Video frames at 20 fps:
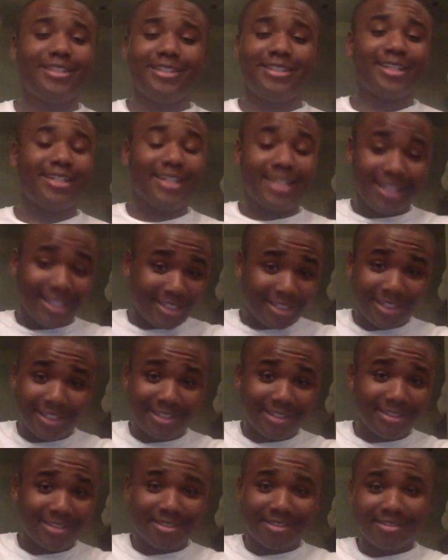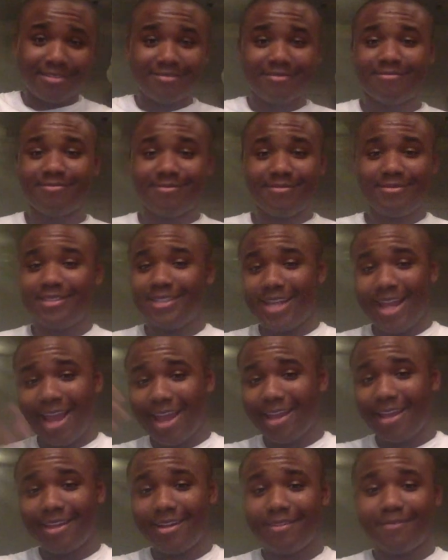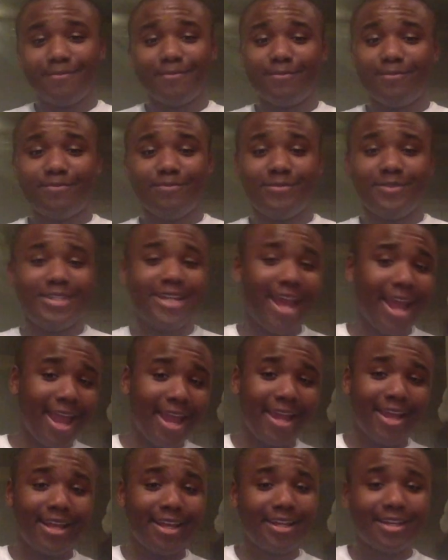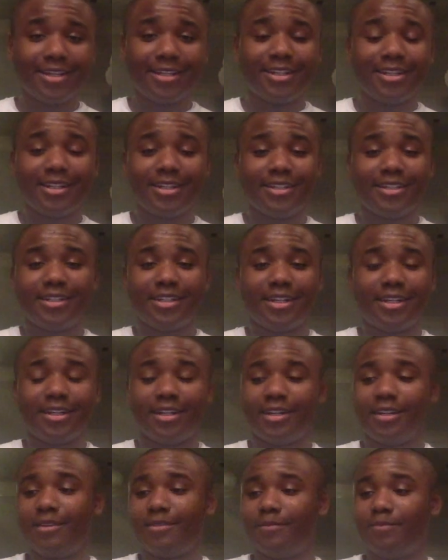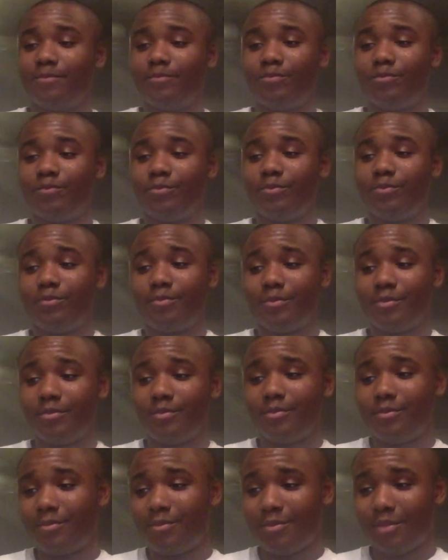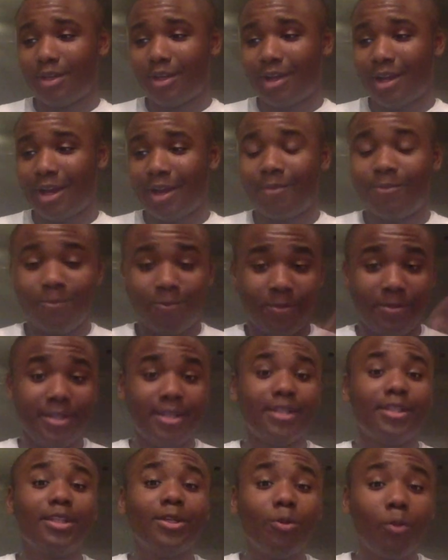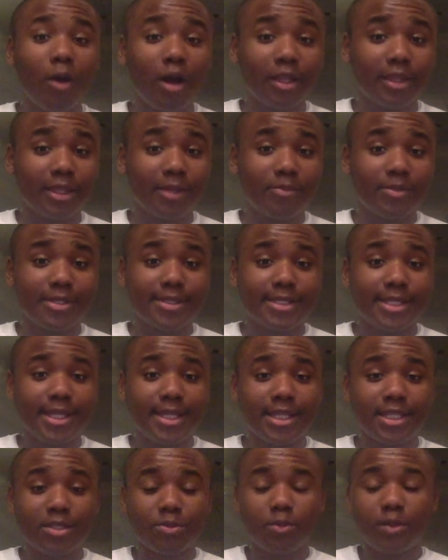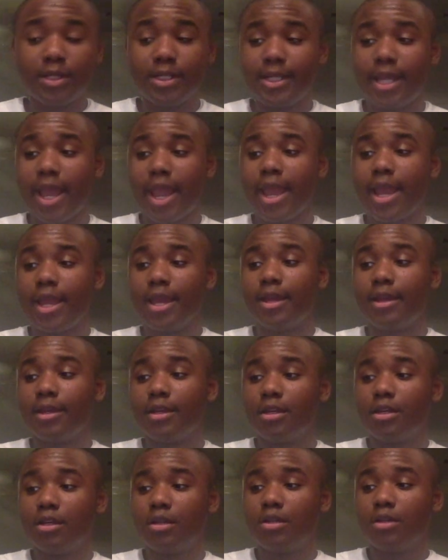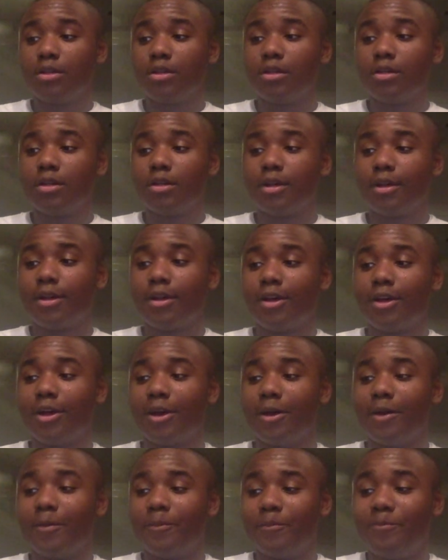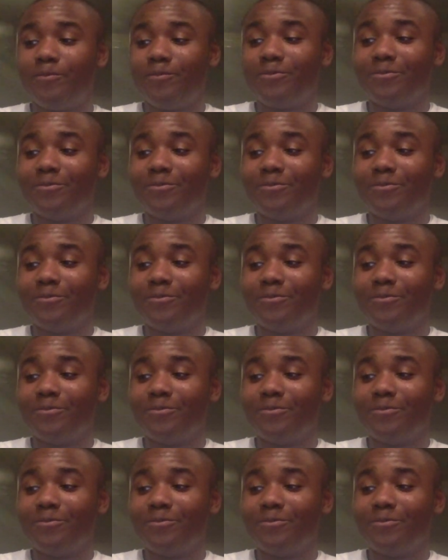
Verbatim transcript: delicious? Nay, yay. Um, I really want them to see this one day. Um,